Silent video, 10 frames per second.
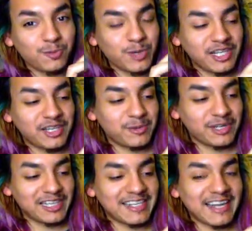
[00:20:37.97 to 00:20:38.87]
really,
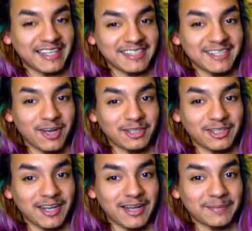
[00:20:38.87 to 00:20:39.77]
really nice
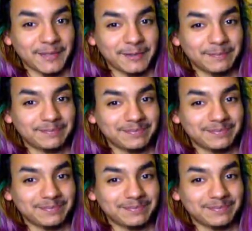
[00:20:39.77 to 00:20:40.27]
color combo.